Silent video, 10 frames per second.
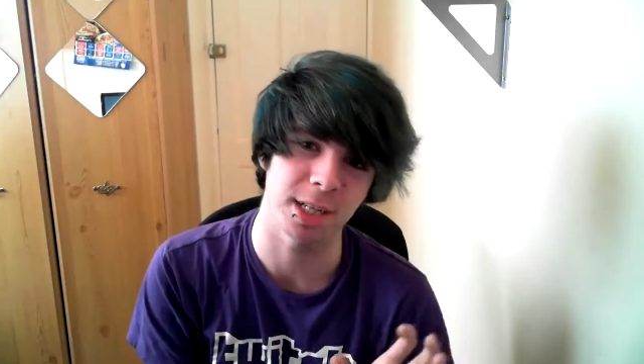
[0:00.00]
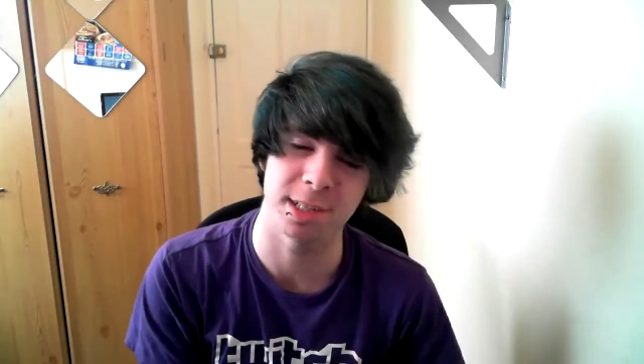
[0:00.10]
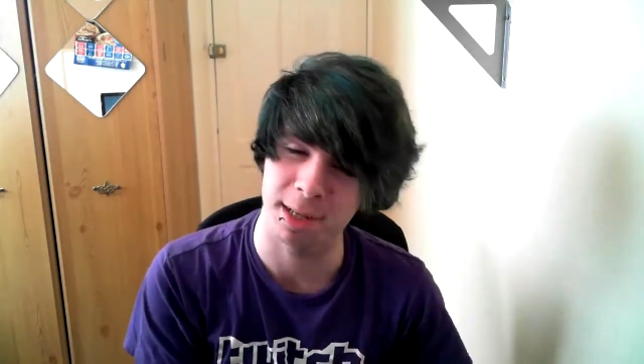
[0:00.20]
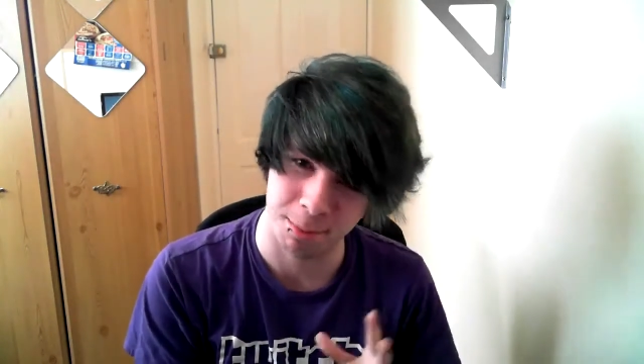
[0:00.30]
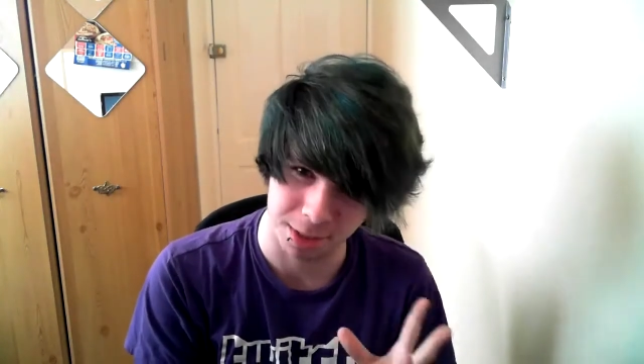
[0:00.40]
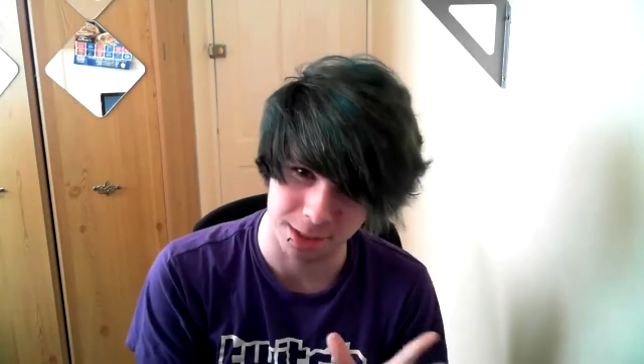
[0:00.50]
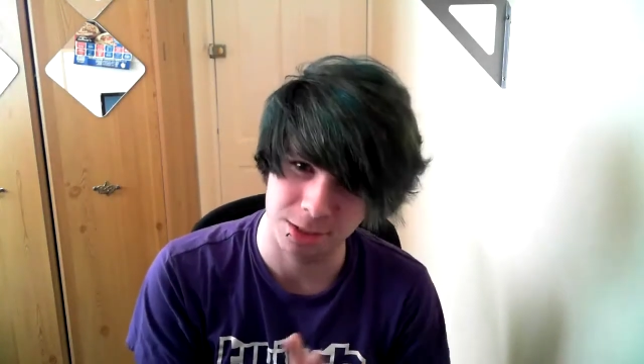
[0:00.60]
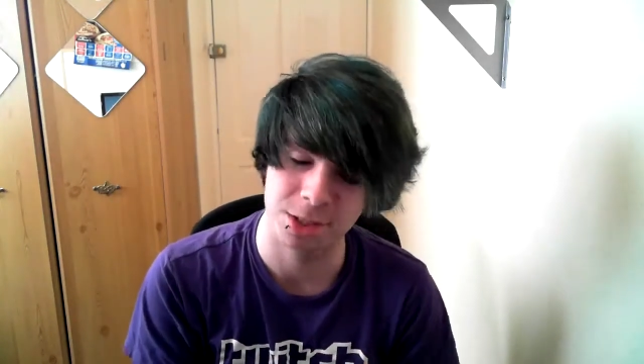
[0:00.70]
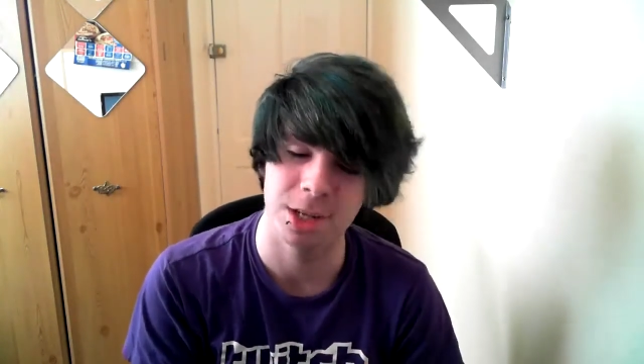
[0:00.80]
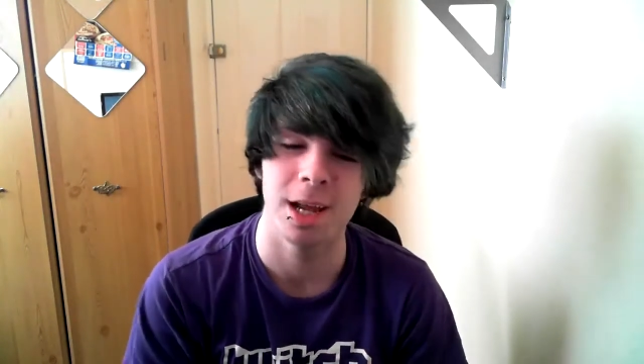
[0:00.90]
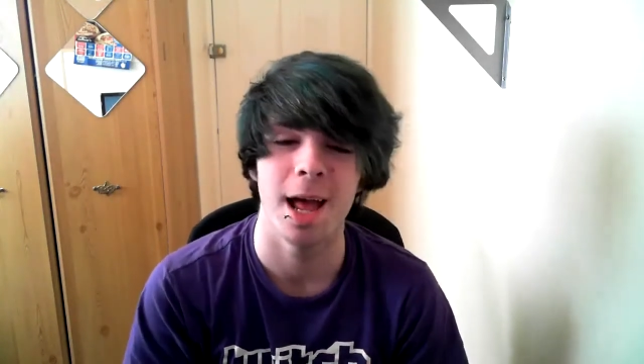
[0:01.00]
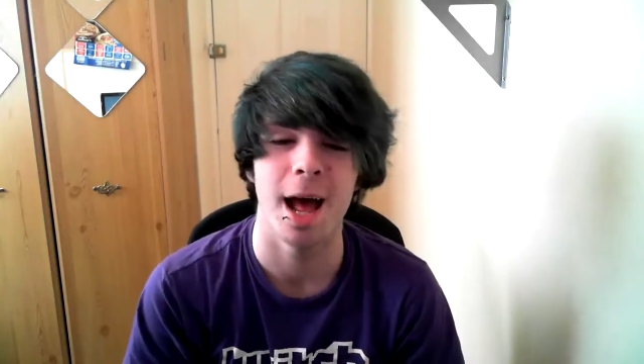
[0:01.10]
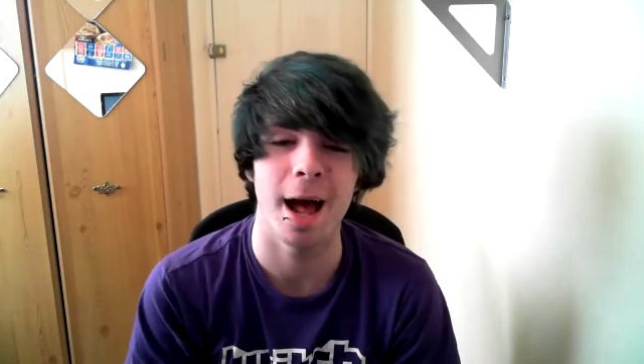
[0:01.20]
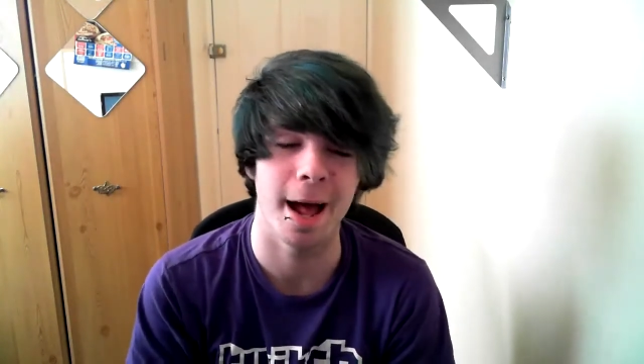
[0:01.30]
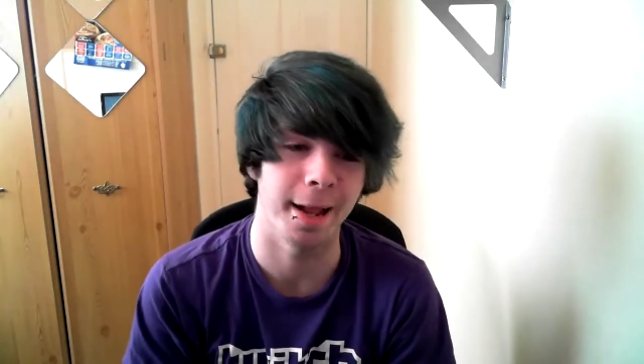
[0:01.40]
the same bleach,
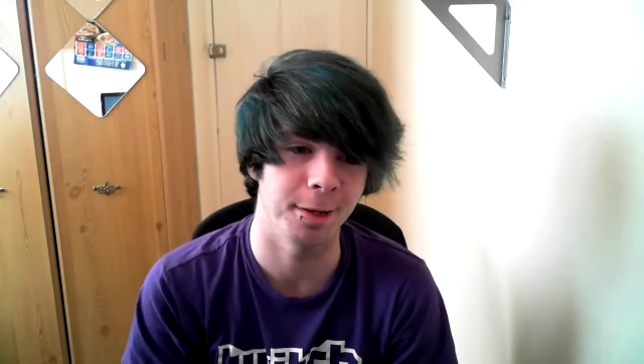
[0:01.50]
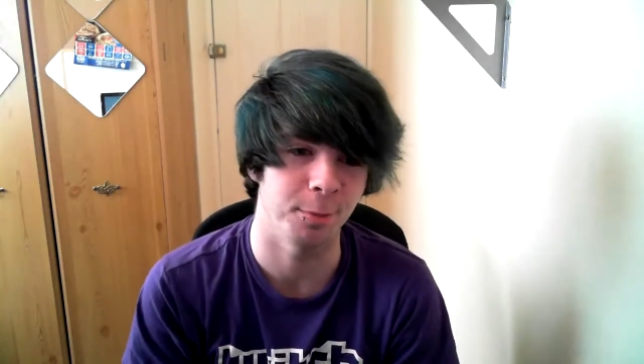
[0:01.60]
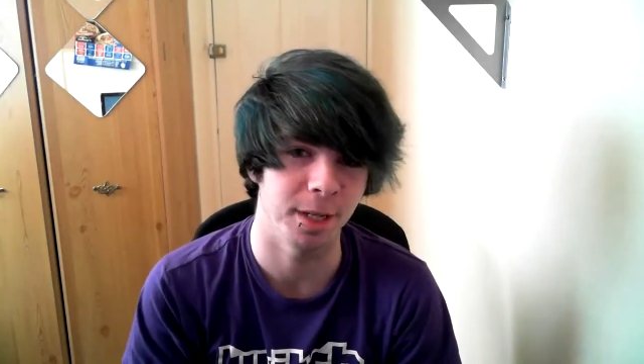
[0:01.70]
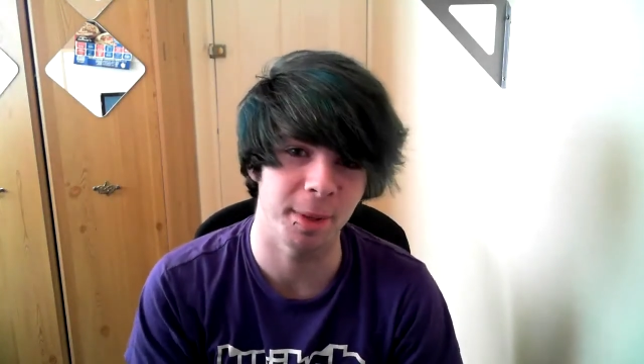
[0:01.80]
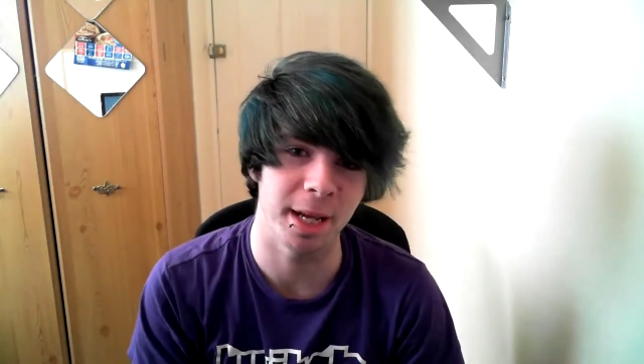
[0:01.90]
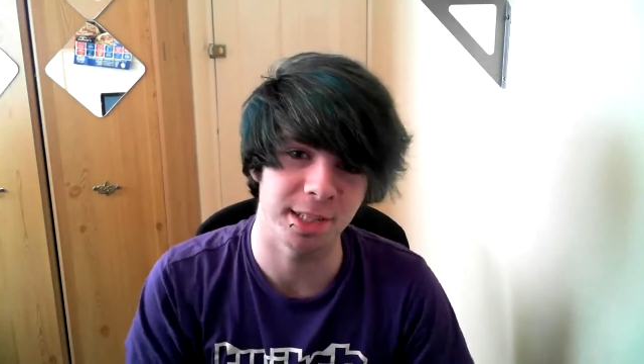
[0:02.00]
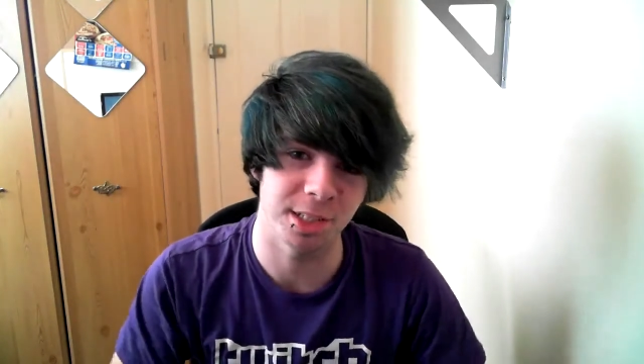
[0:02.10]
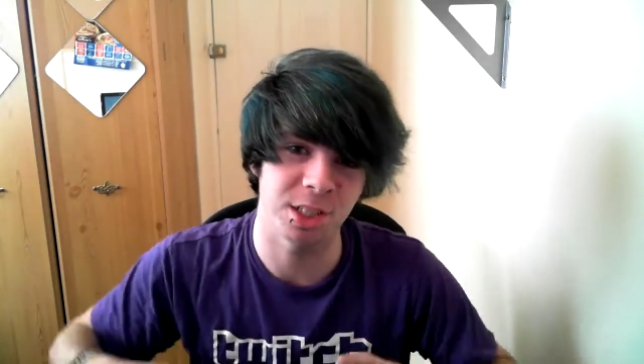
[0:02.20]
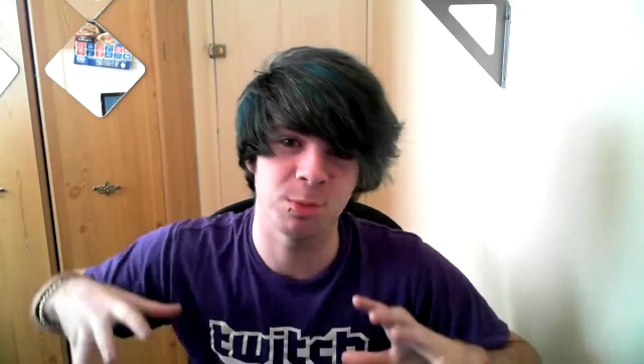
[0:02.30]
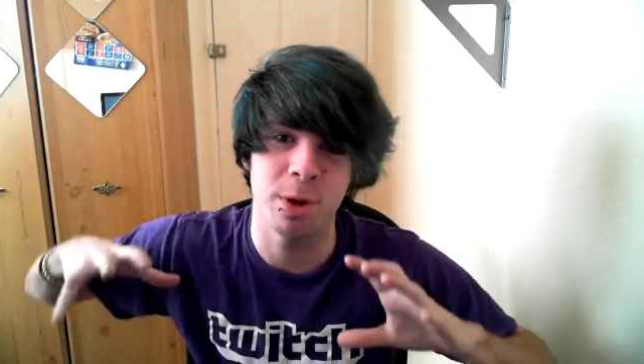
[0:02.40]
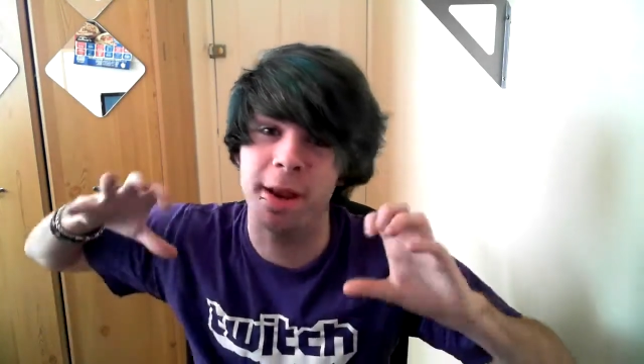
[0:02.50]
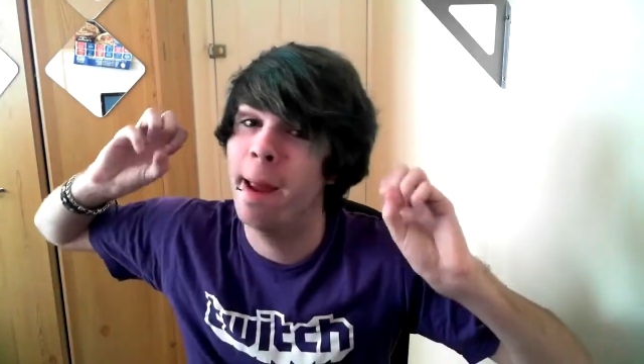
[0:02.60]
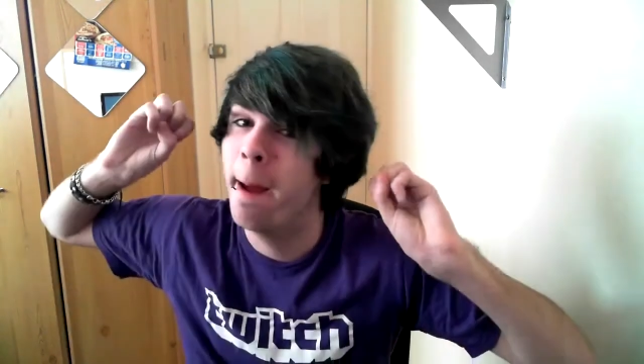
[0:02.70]
and we basically just went